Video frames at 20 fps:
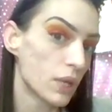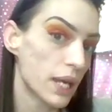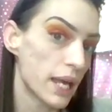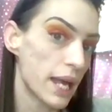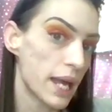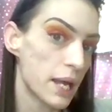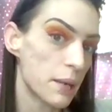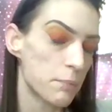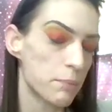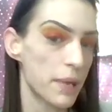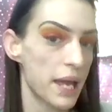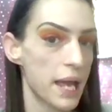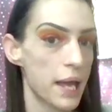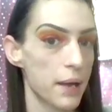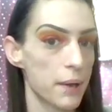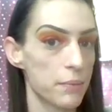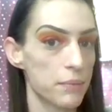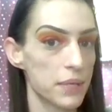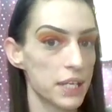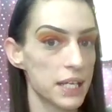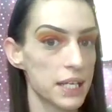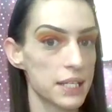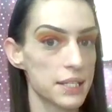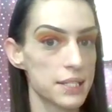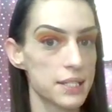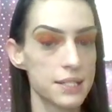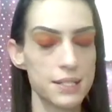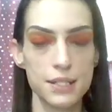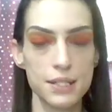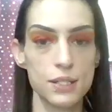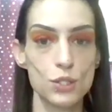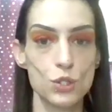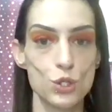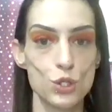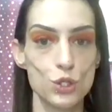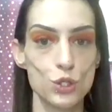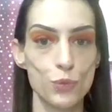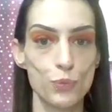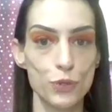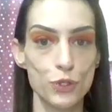And bam, it's
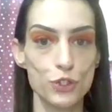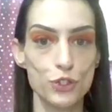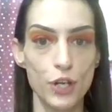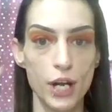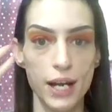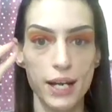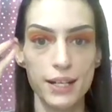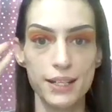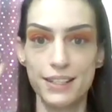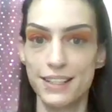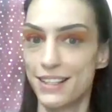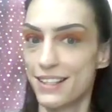super straight.